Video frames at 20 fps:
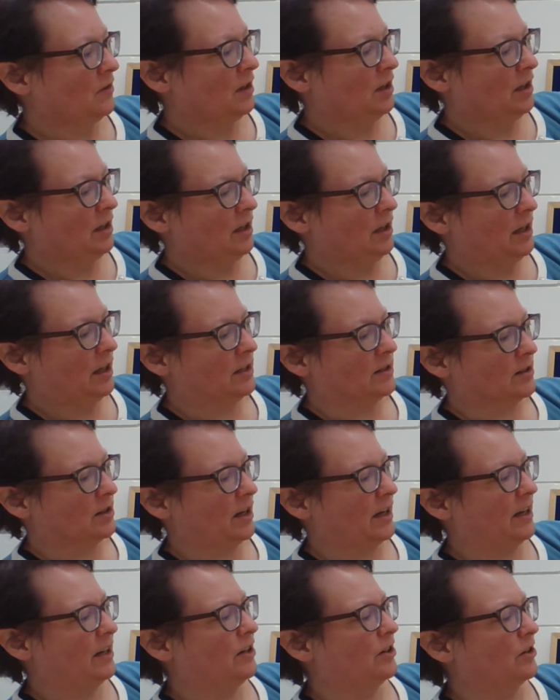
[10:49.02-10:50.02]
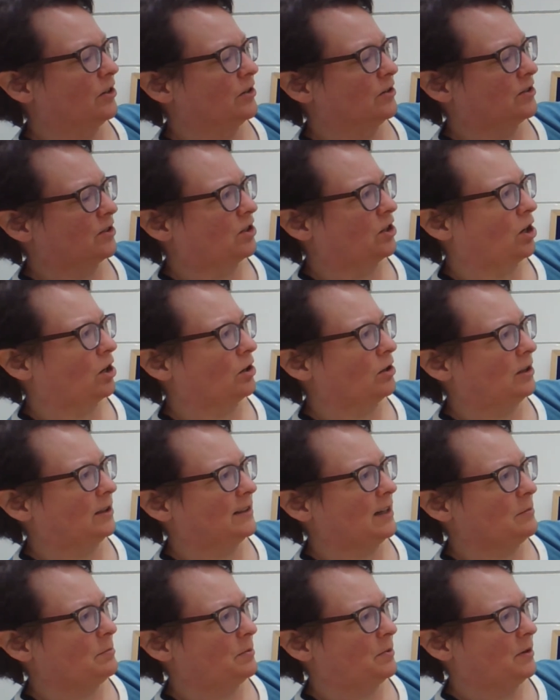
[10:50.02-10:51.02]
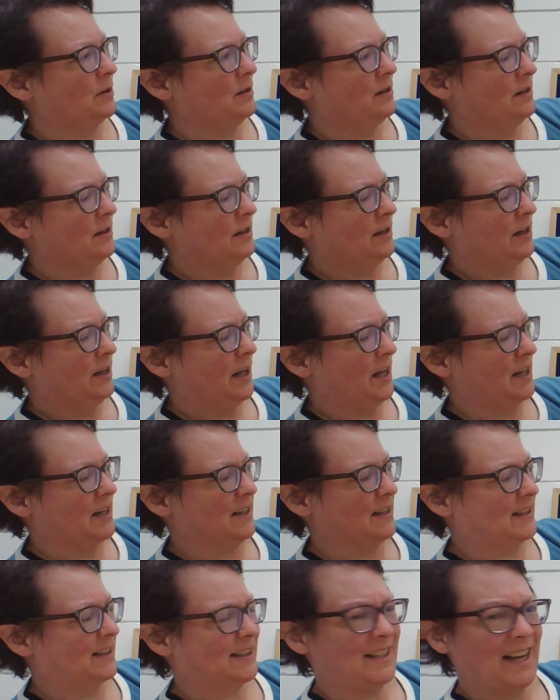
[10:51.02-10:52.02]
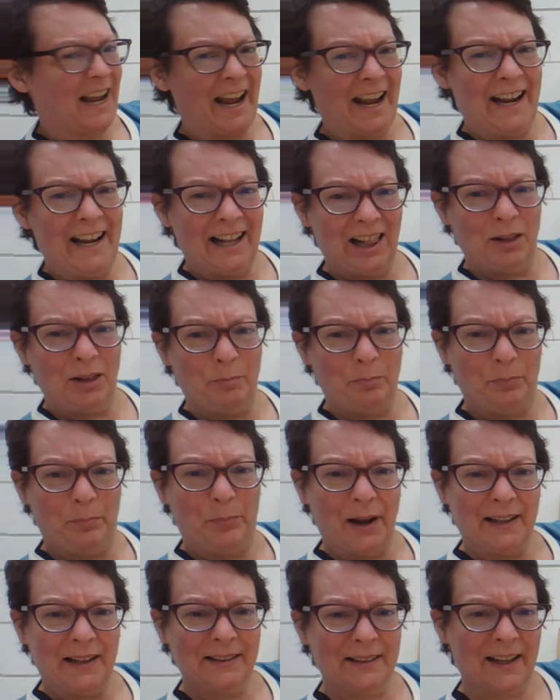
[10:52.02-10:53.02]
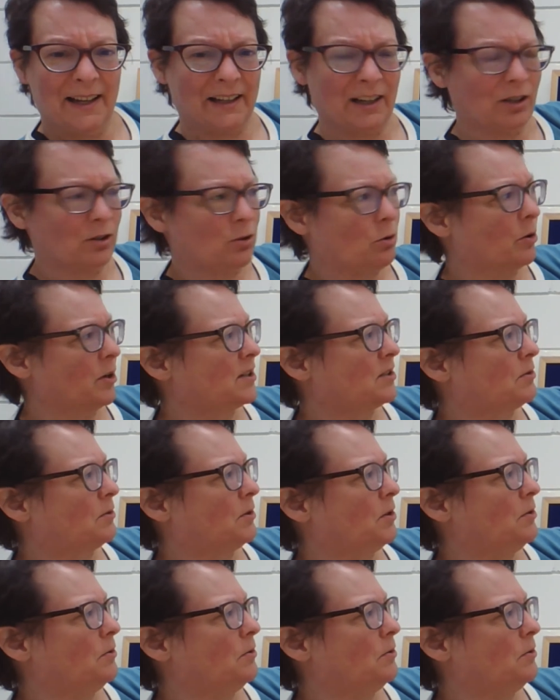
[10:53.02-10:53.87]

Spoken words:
His ears curled up and his tail bent like a corkscrew.